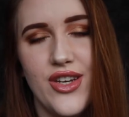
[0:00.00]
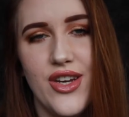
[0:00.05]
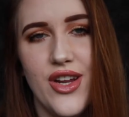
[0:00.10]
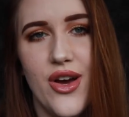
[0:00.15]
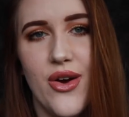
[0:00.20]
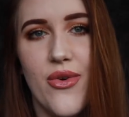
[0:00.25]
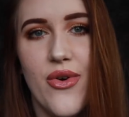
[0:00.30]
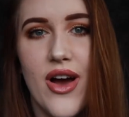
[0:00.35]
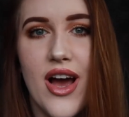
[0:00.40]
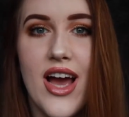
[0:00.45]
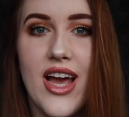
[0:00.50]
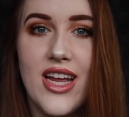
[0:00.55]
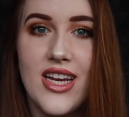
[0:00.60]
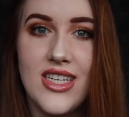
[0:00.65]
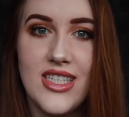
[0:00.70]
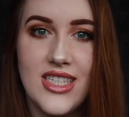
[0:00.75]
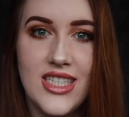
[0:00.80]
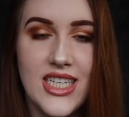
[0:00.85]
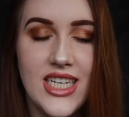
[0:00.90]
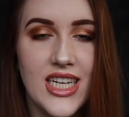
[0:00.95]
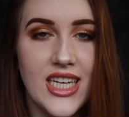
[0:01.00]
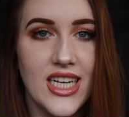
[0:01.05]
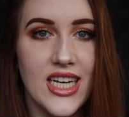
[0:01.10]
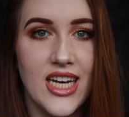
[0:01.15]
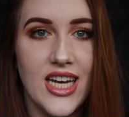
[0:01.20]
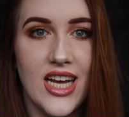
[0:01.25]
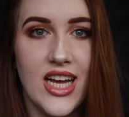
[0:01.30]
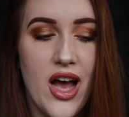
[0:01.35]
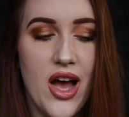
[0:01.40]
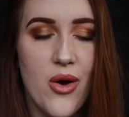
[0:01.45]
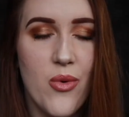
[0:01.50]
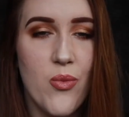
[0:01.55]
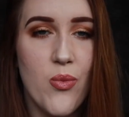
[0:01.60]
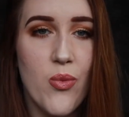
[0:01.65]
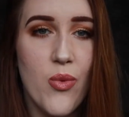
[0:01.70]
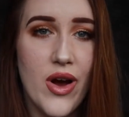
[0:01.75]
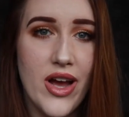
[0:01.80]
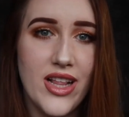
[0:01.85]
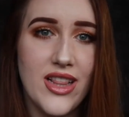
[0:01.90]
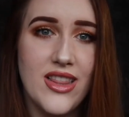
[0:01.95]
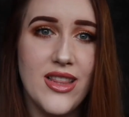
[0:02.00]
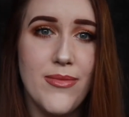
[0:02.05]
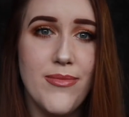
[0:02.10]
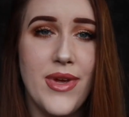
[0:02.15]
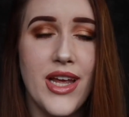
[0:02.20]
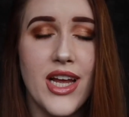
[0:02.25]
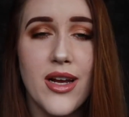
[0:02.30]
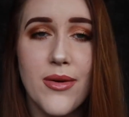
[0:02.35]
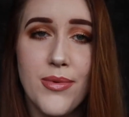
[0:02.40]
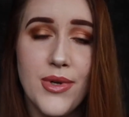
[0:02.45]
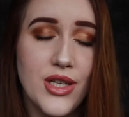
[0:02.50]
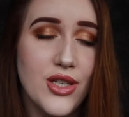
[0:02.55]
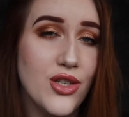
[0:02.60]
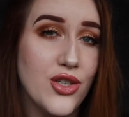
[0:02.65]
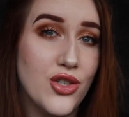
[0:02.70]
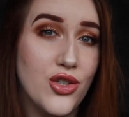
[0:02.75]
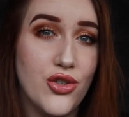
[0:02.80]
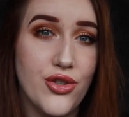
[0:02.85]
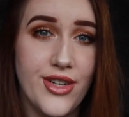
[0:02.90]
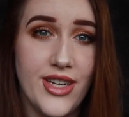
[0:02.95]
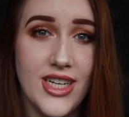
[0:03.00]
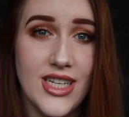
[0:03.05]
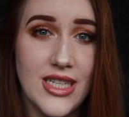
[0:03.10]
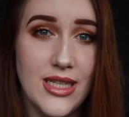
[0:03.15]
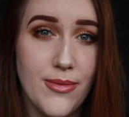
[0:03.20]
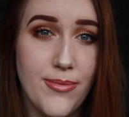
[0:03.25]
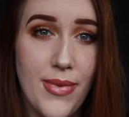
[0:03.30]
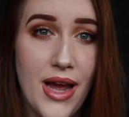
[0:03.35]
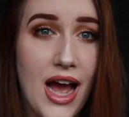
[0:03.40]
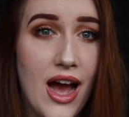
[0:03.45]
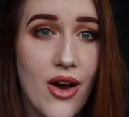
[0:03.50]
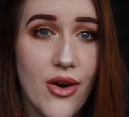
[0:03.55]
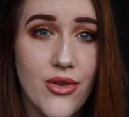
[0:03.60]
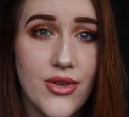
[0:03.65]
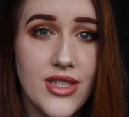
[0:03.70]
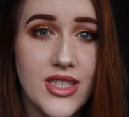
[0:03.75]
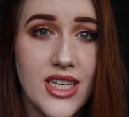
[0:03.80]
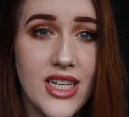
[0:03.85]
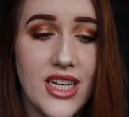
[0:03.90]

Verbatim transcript: no idea what the makeup industry is about,